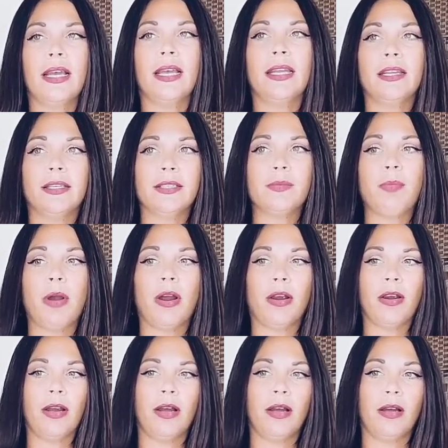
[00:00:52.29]
it is
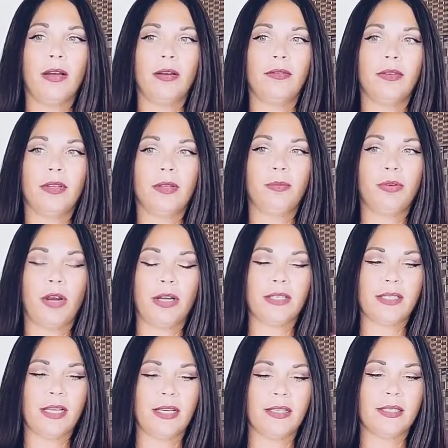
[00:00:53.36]
part of the
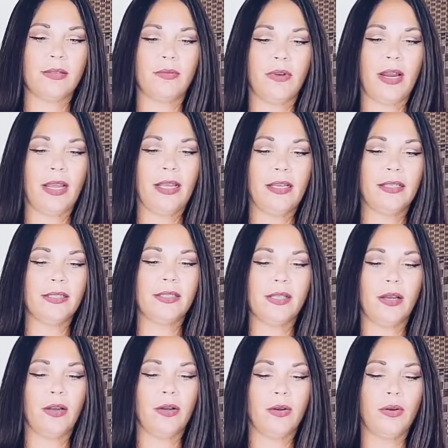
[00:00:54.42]
process, right?
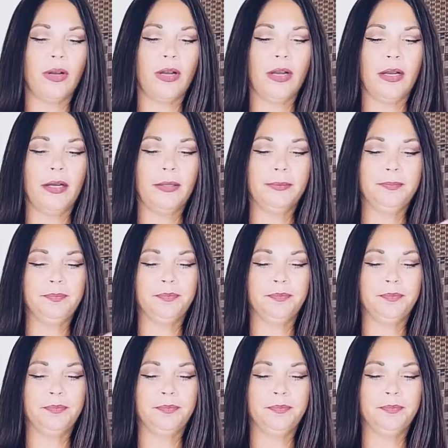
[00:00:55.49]
So